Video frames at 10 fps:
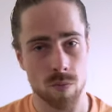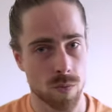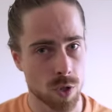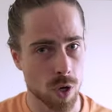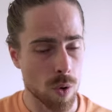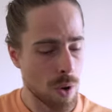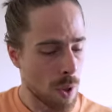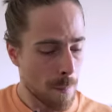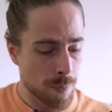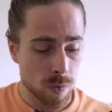So
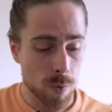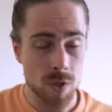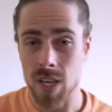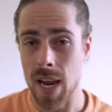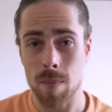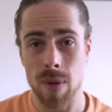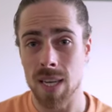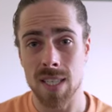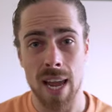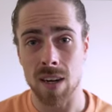the same
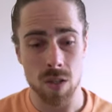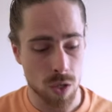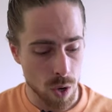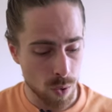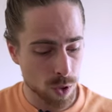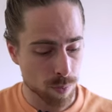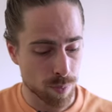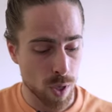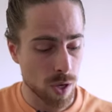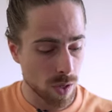exact notes,
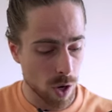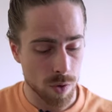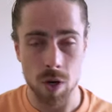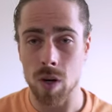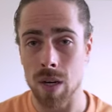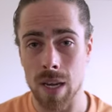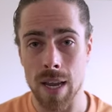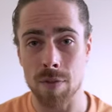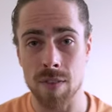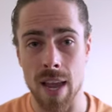but on our
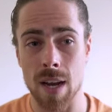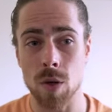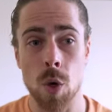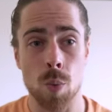left hand,